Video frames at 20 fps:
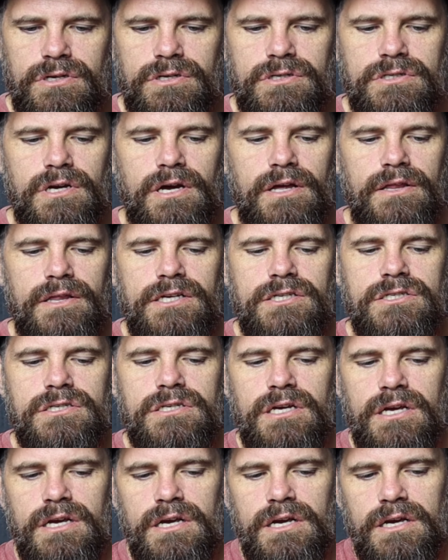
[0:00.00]
So
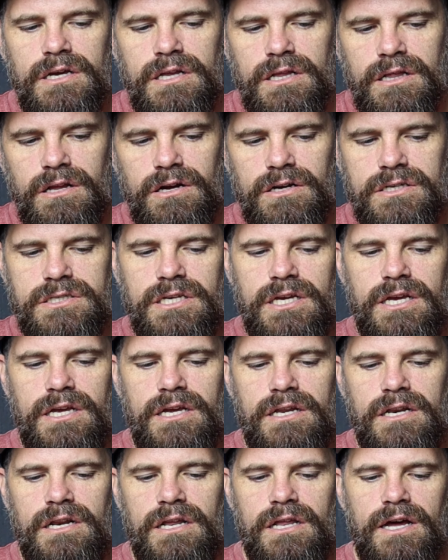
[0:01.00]
this locks
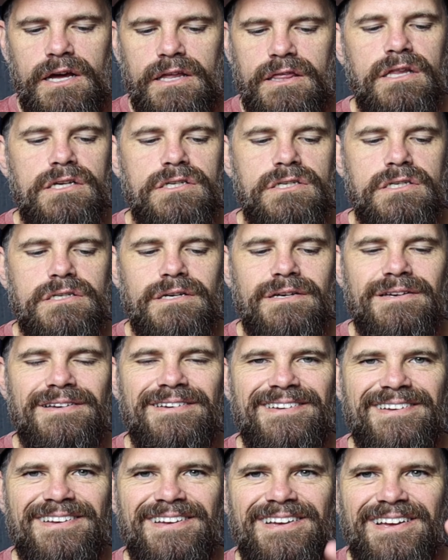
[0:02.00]
in like this
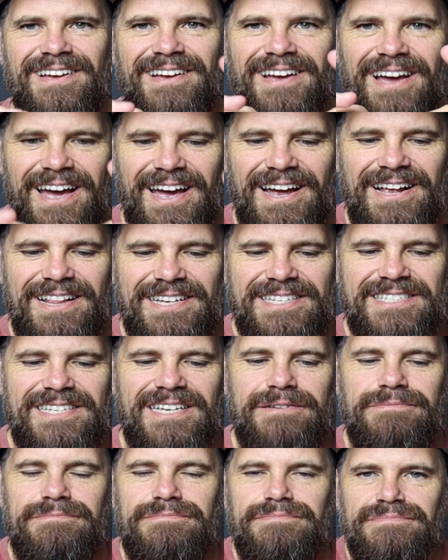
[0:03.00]
and clicks
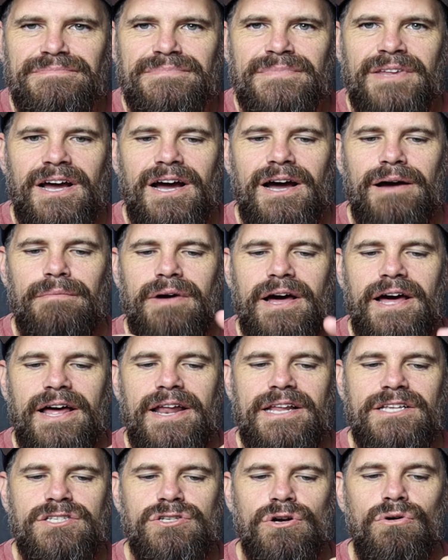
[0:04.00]
in,
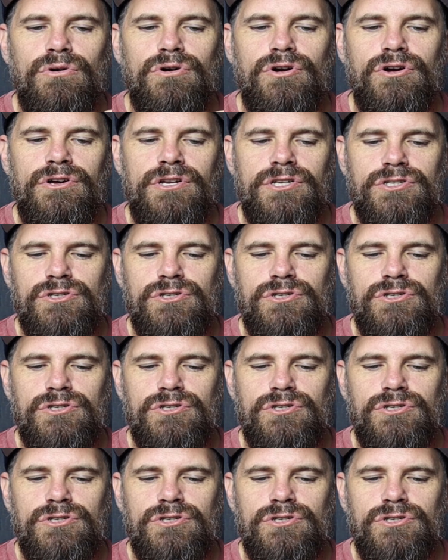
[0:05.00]
and it's all good.